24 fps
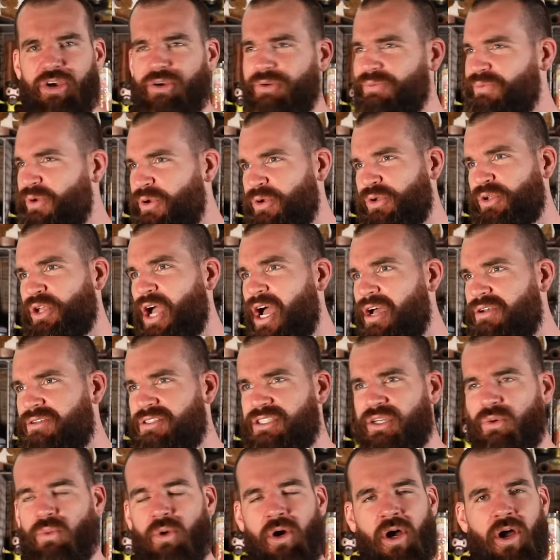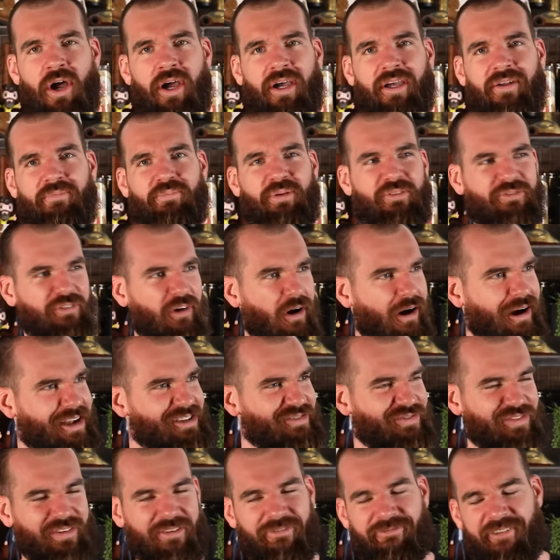who, who goes to work and
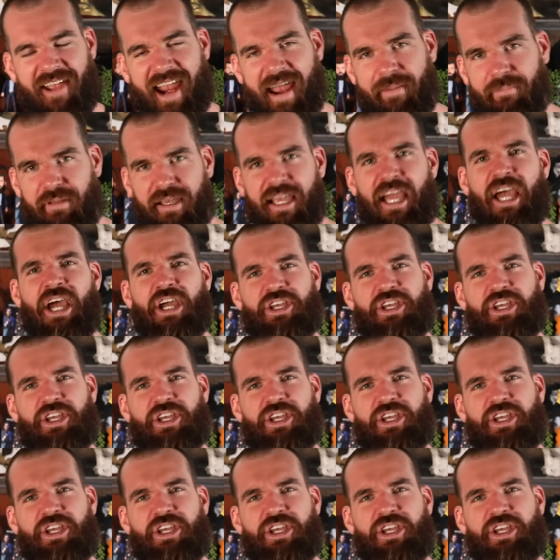provides for a family.